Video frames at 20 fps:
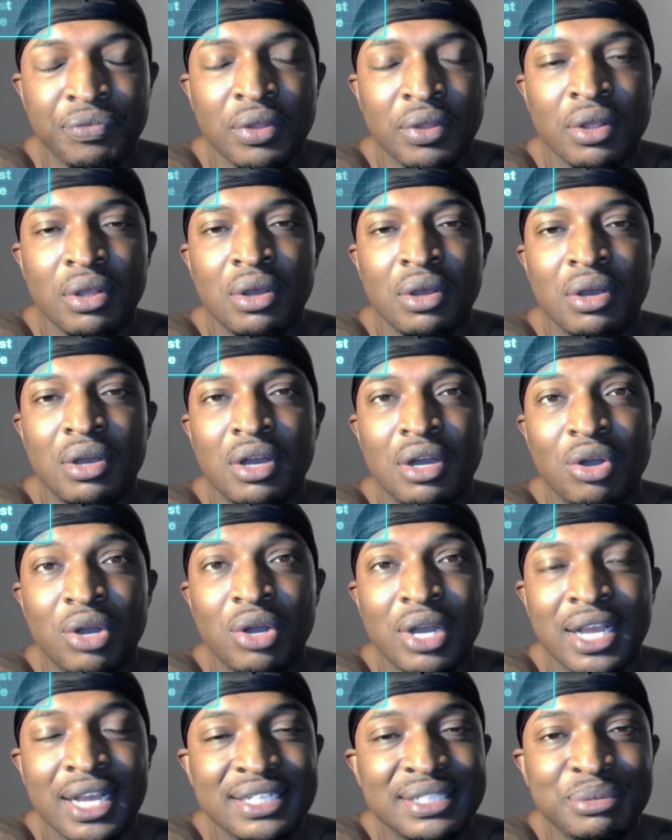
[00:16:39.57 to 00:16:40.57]
Or I
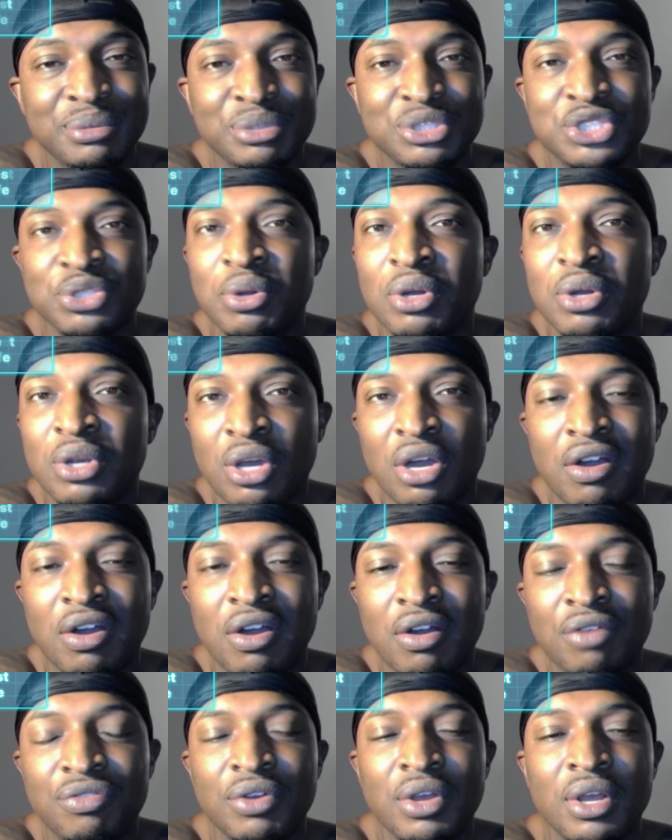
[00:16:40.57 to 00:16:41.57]
guess he was showing
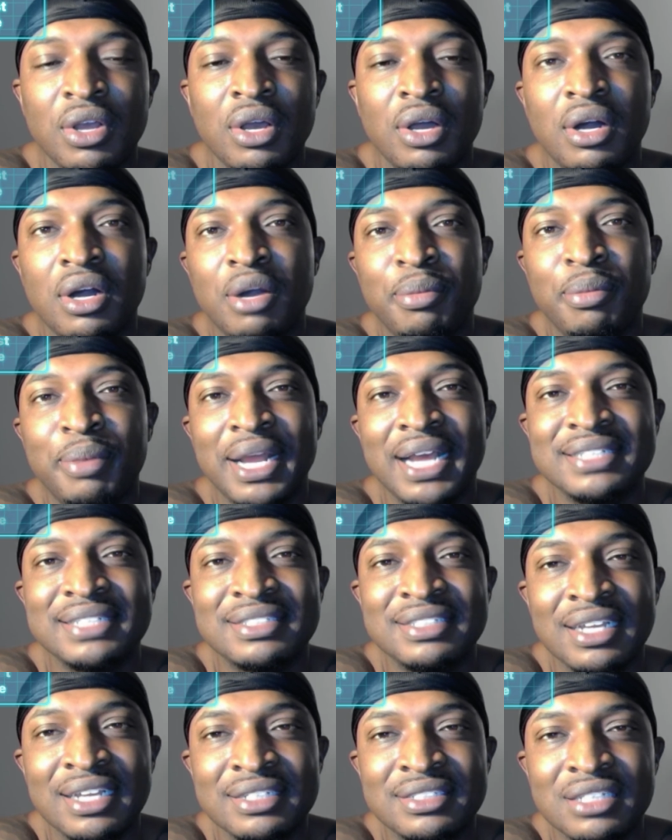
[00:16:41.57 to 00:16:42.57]
off. But that
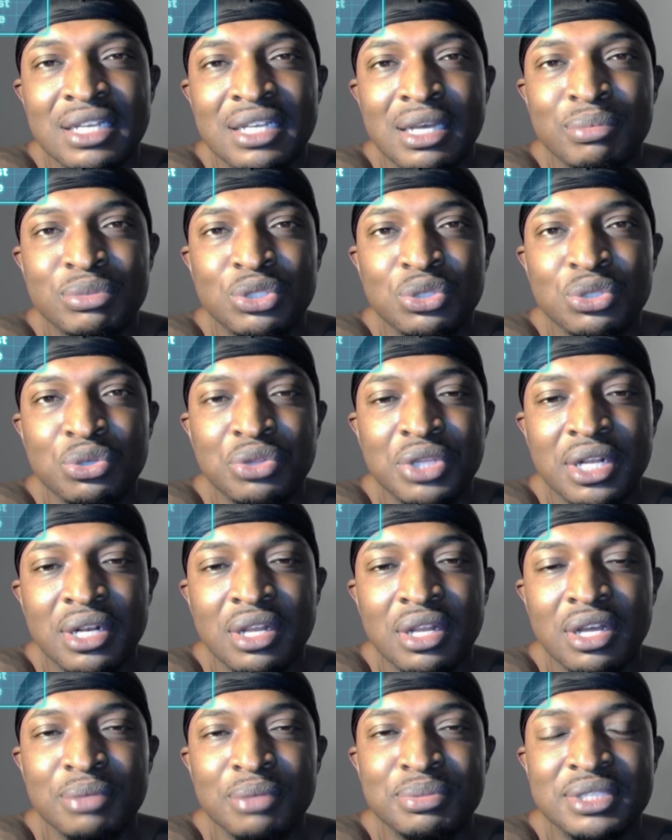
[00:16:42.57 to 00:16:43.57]
says something to the
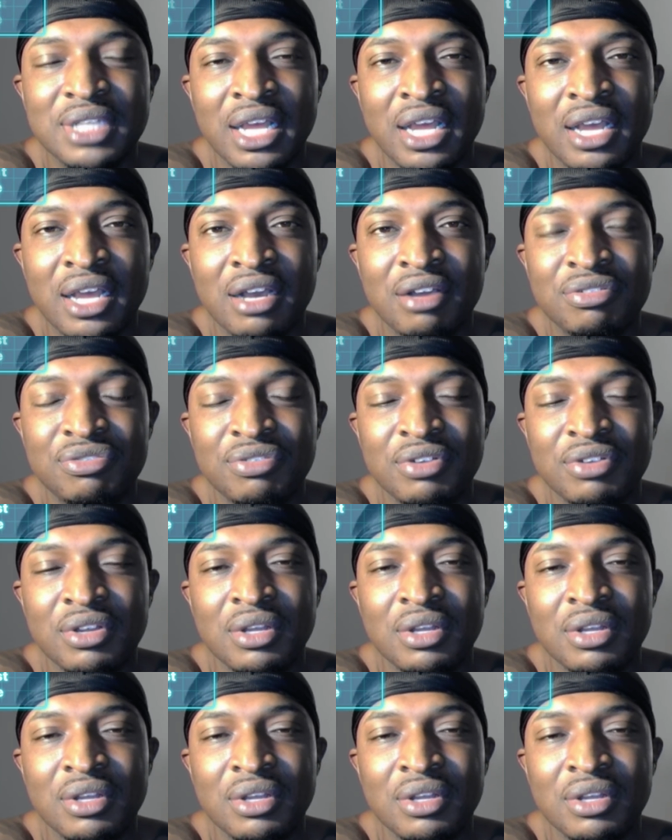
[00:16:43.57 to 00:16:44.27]
club staff.